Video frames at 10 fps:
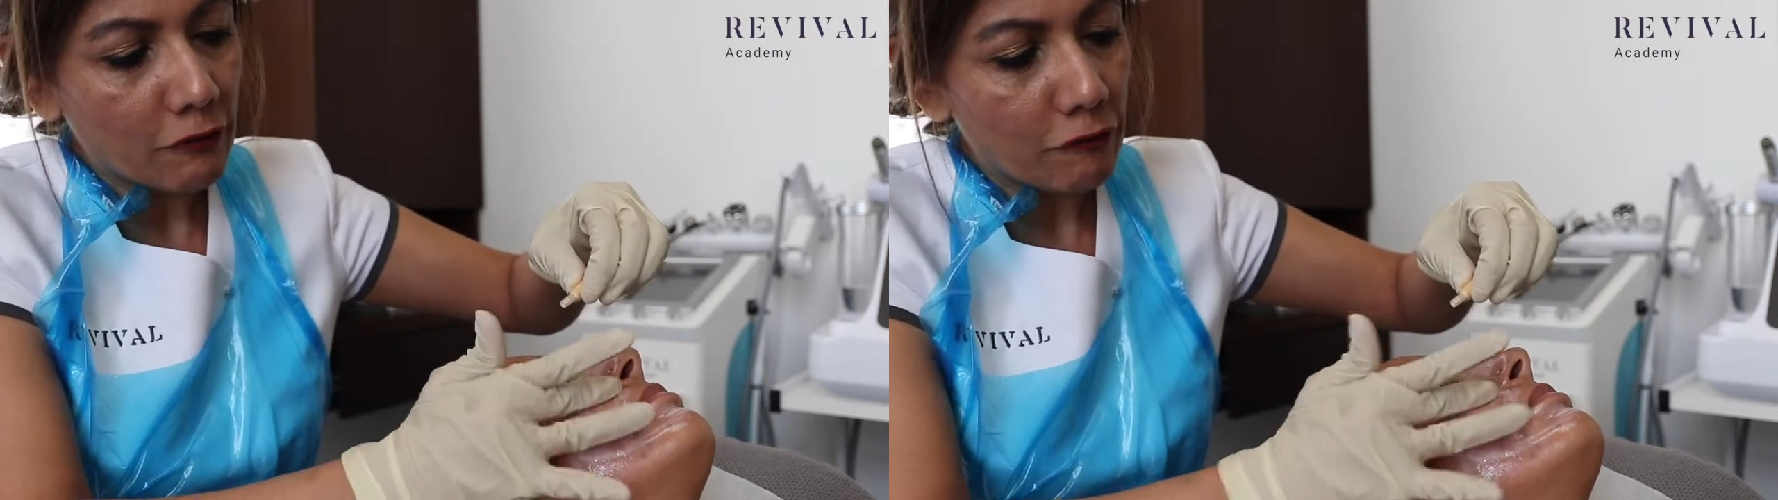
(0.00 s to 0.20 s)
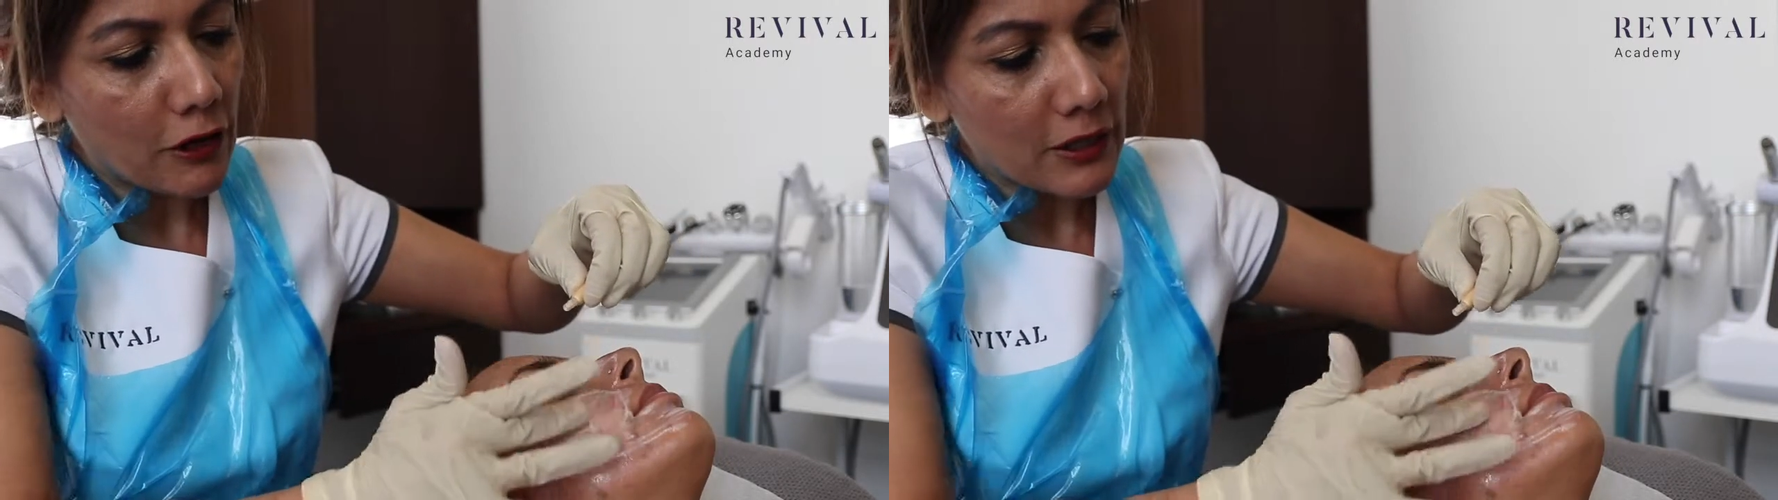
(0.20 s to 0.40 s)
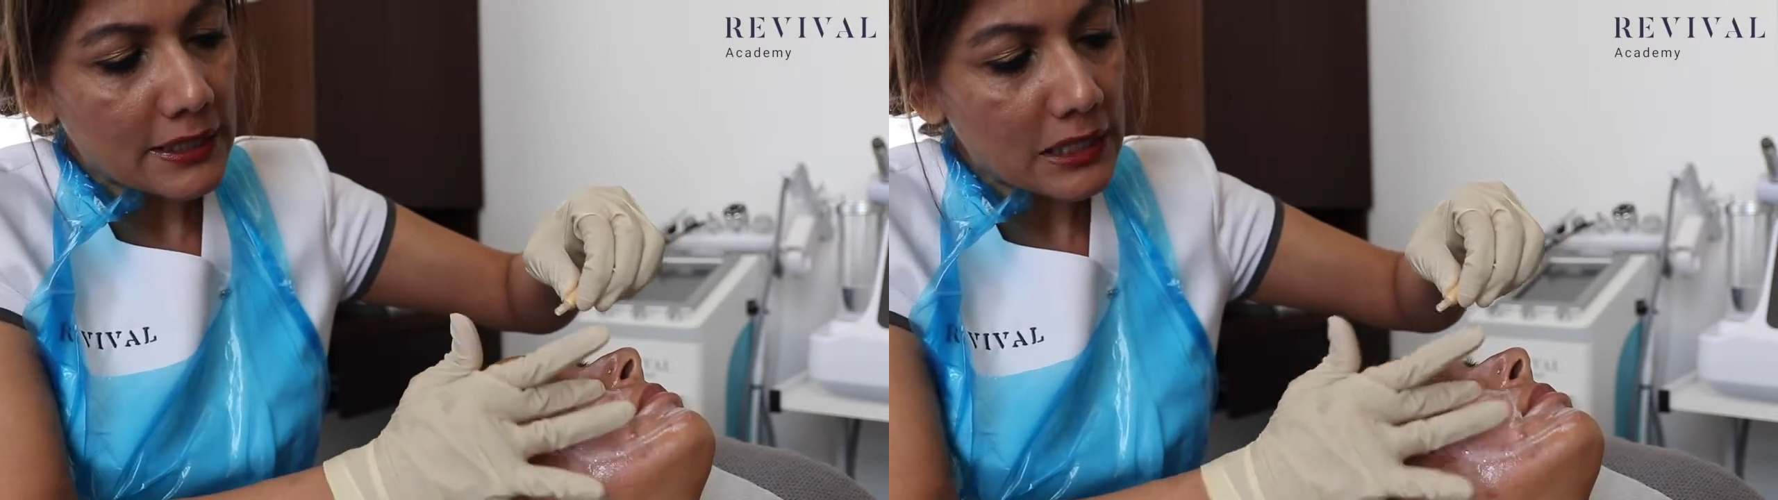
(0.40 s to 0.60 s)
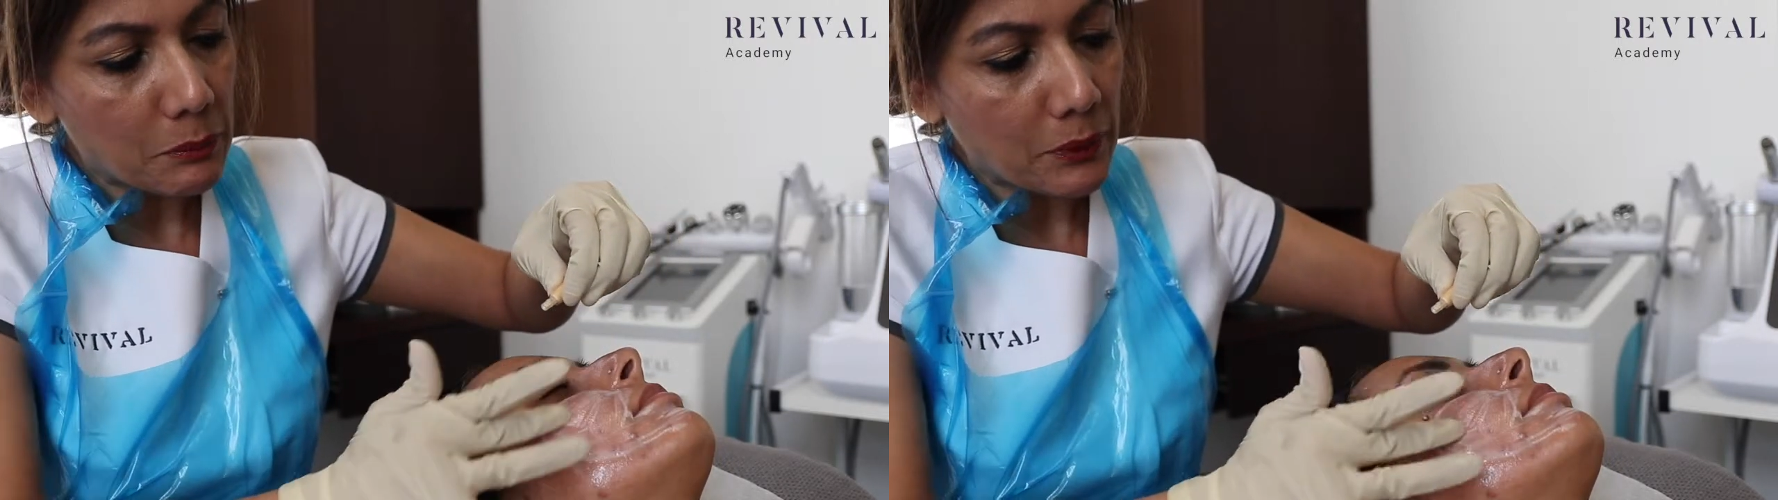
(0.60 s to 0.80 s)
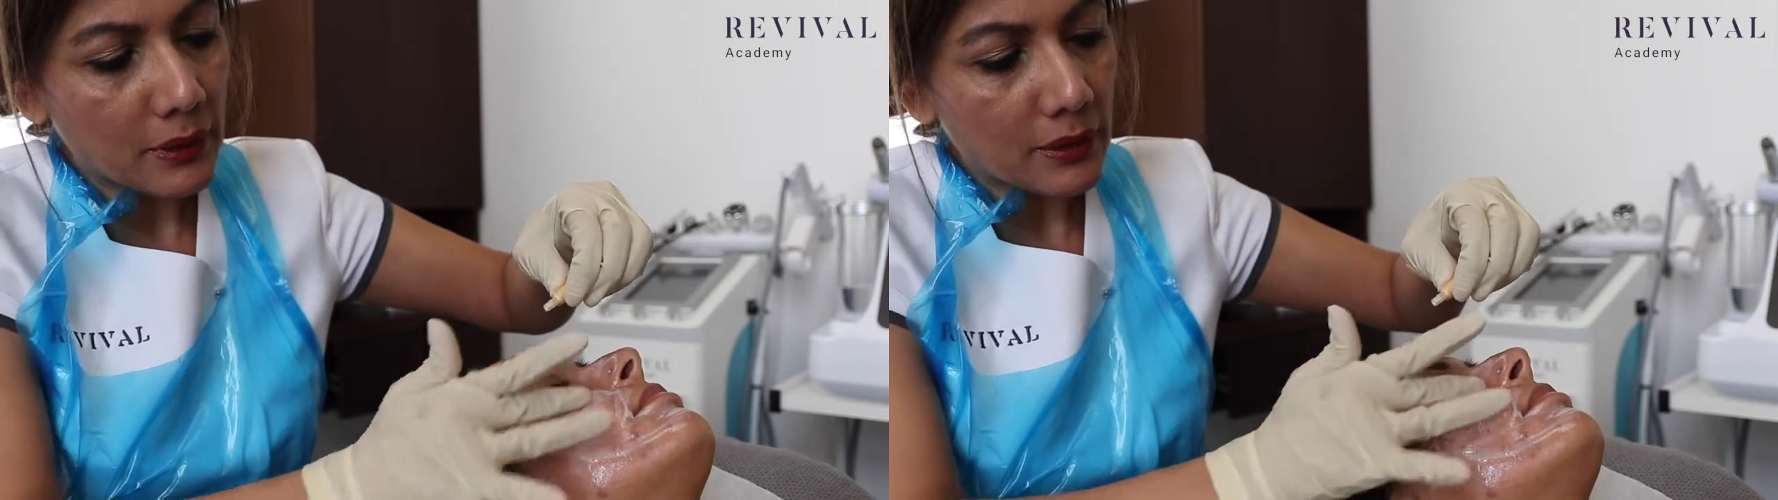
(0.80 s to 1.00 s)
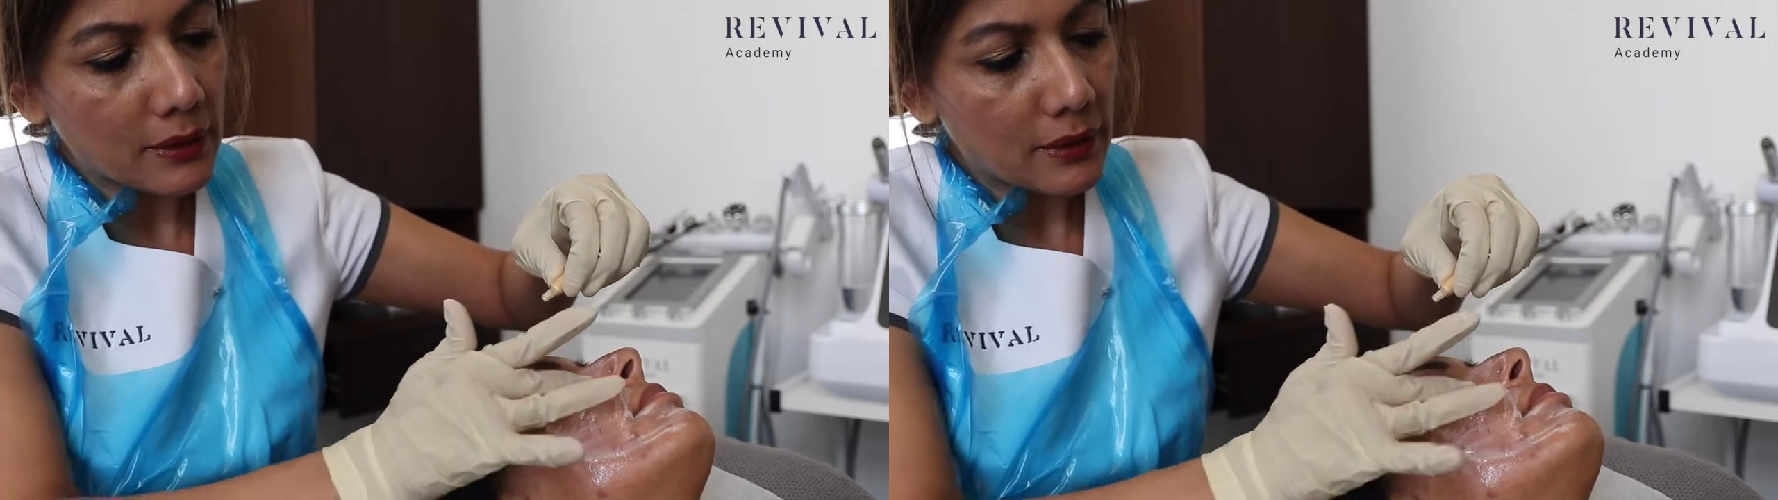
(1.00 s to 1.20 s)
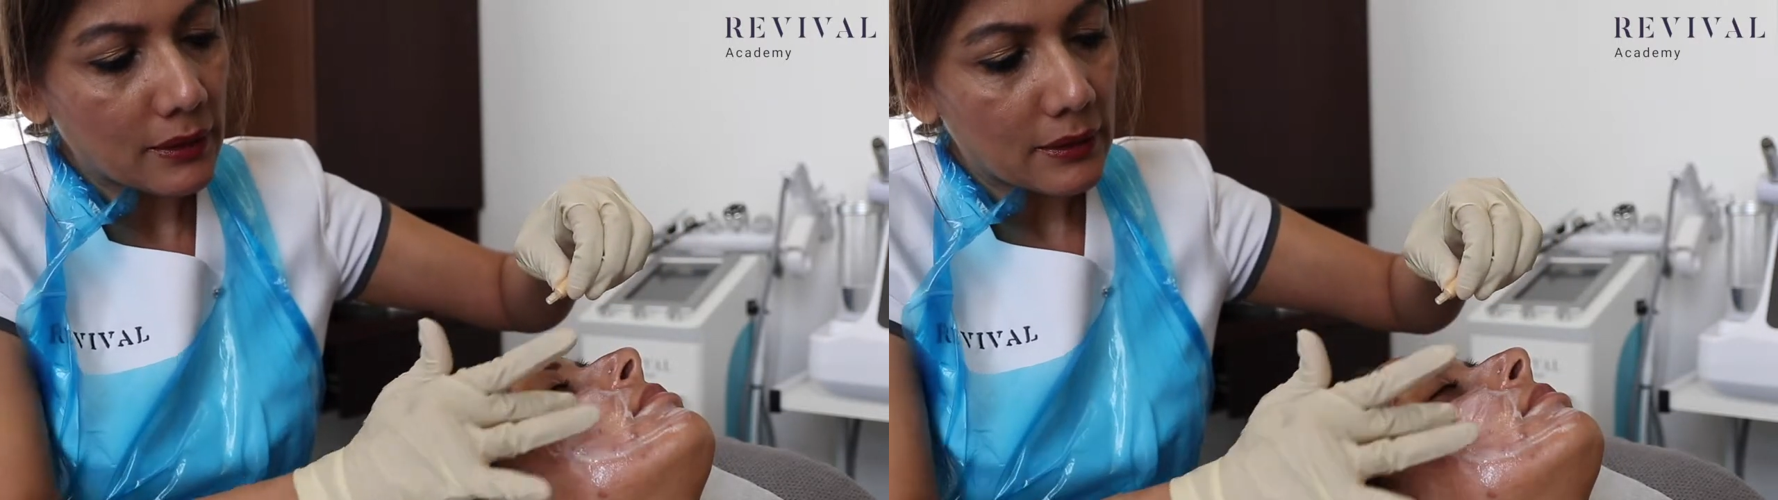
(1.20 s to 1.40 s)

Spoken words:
far deeper